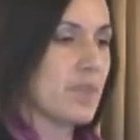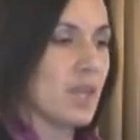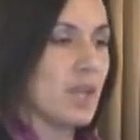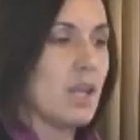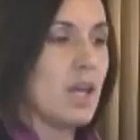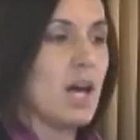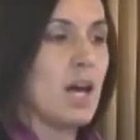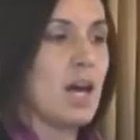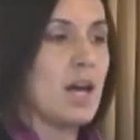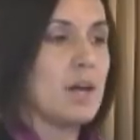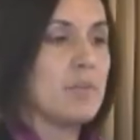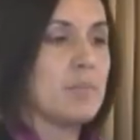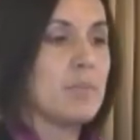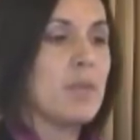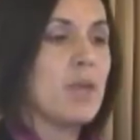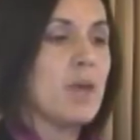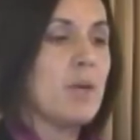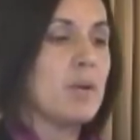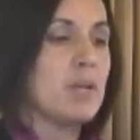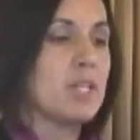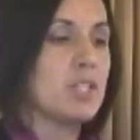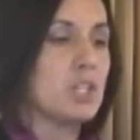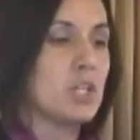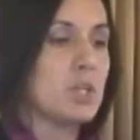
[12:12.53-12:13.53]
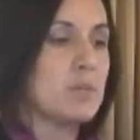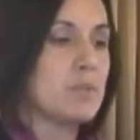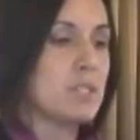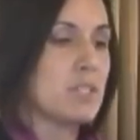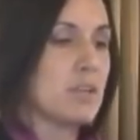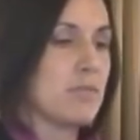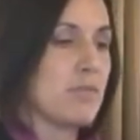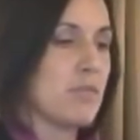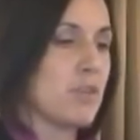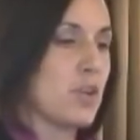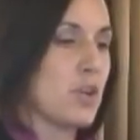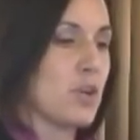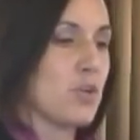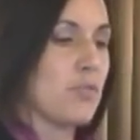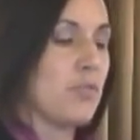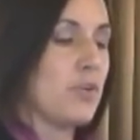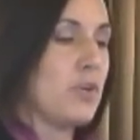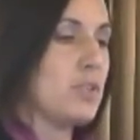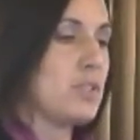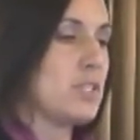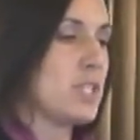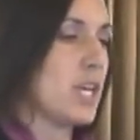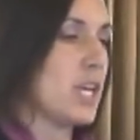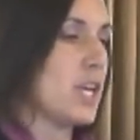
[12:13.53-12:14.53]
But in terms of your
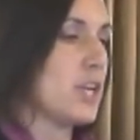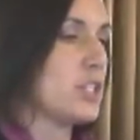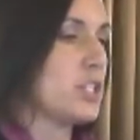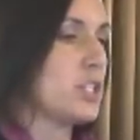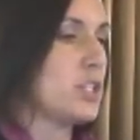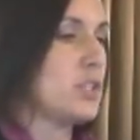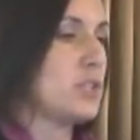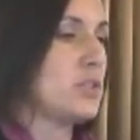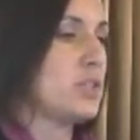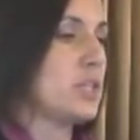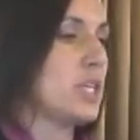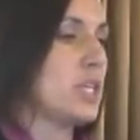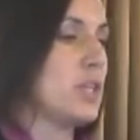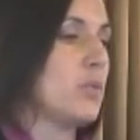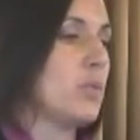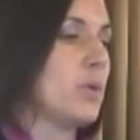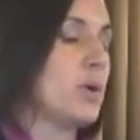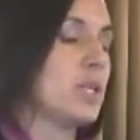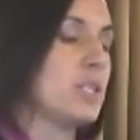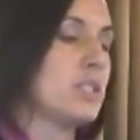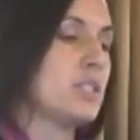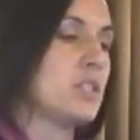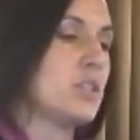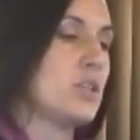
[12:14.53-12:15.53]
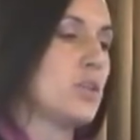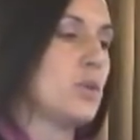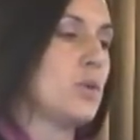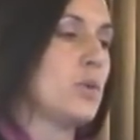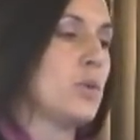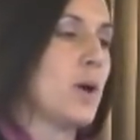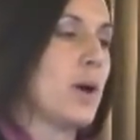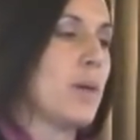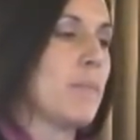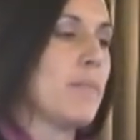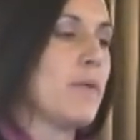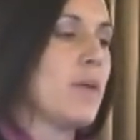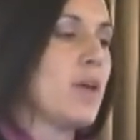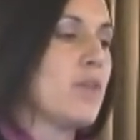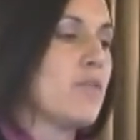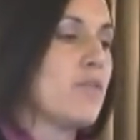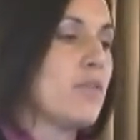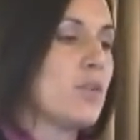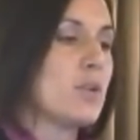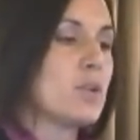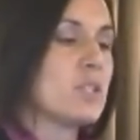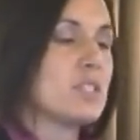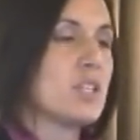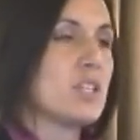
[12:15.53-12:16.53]
foods that you're choosing, you want to
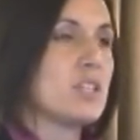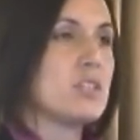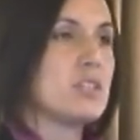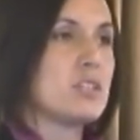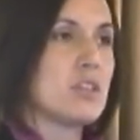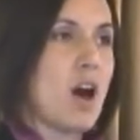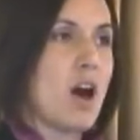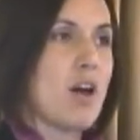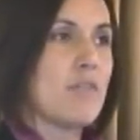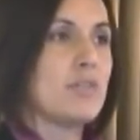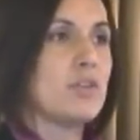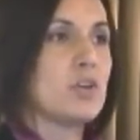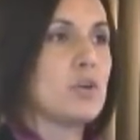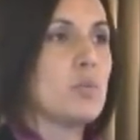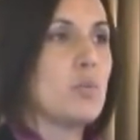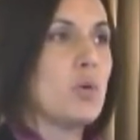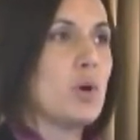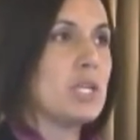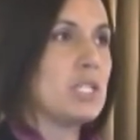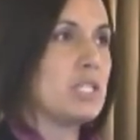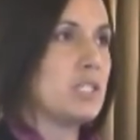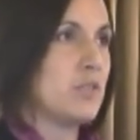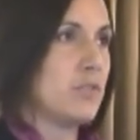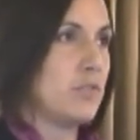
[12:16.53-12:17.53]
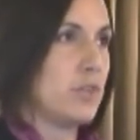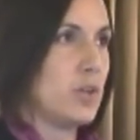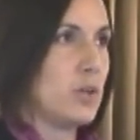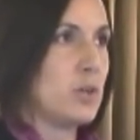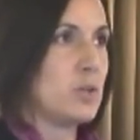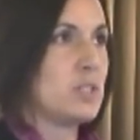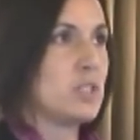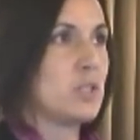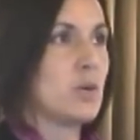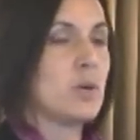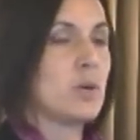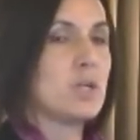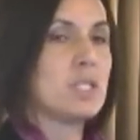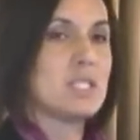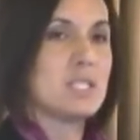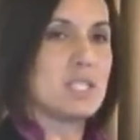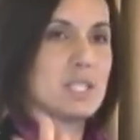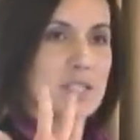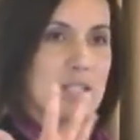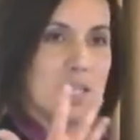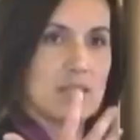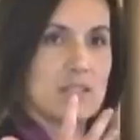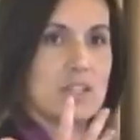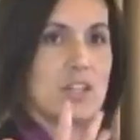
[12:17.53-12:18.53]
focus on softer, moist foods so it
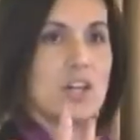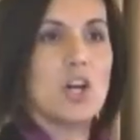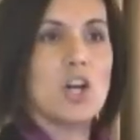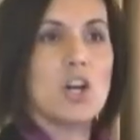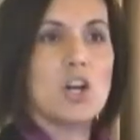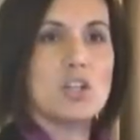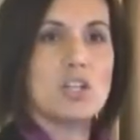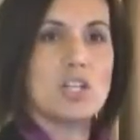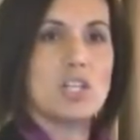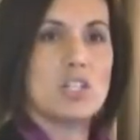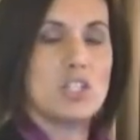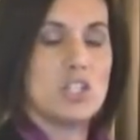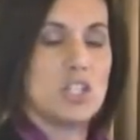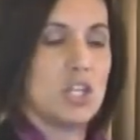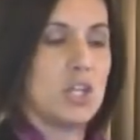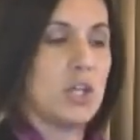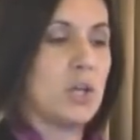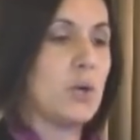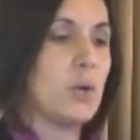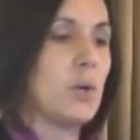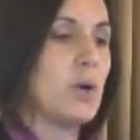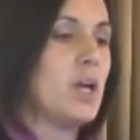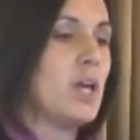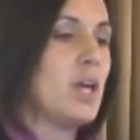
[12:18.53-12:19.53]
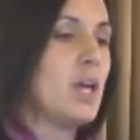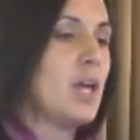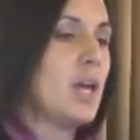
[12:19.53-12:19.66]
just doesn't hurt to chew.